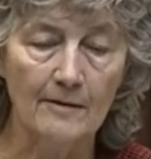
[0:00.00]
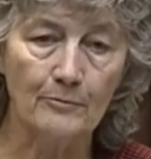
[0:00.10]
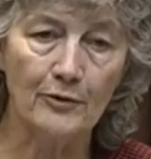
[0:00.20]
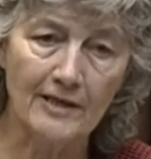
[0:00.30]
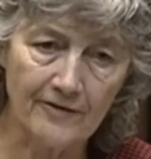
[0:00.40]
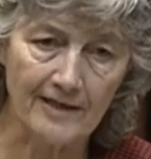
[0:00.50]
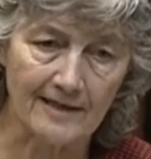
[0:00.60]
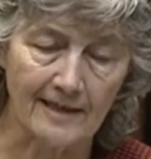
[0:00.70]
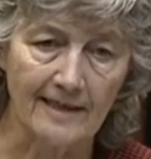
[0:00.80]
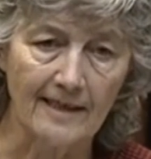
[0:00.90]

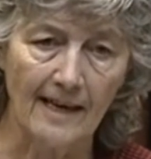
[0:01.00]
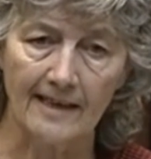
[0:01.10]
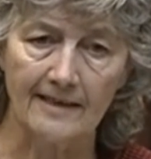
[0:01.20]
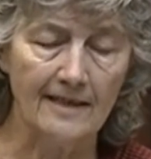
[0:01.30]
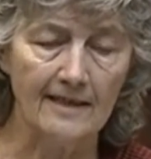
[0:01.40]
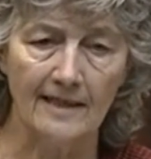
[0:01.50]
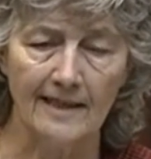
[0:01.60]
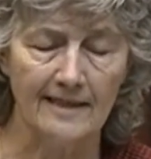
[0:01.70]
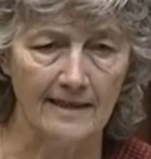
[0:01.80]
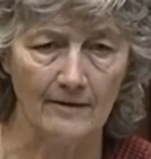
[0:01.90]
Previously, and I think the
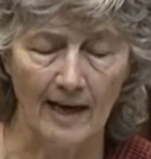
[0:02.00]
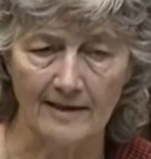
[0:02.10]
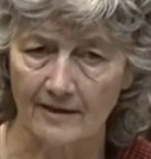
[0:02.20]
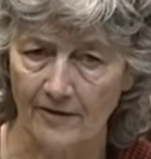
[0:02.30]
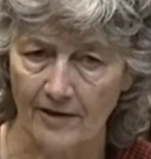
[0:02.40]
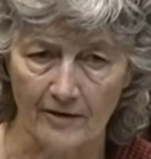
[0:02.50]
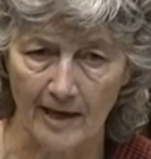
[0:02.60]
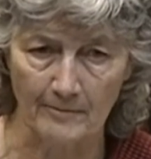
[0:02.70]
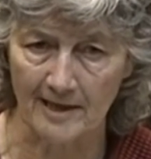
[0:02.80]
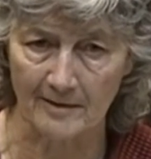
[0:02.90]
lady asked for her
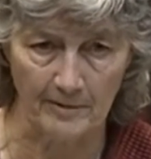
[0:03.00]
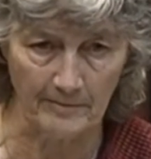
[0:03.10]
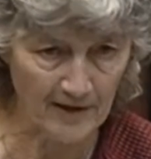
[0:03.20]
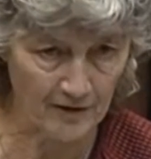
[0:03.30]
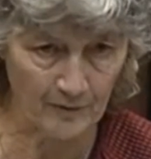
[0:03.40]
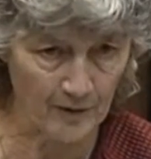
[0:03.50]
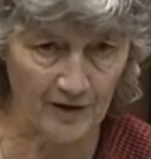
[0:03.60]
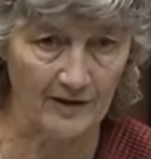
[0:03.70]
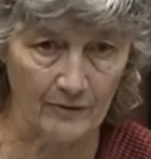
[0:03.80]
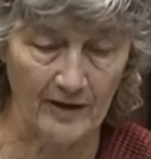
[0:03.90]
name not to be mentioned, which
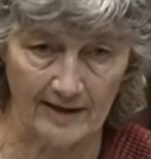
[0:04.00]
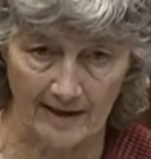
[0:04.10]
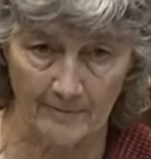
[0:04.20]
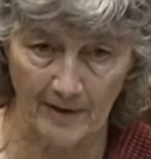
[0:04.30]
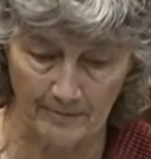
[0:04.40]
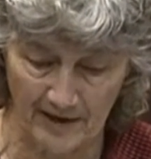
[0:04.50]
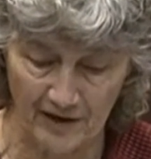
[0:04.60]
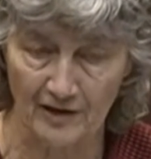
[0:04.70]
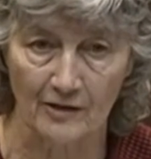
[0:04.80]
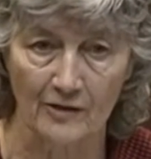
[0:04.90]
is the reason I'm not
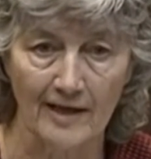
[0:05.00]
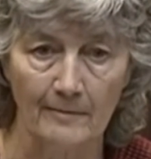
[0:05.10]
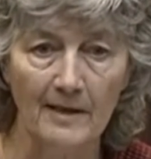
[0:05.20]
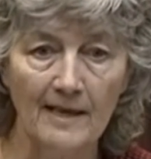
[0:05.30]
mentioning her name,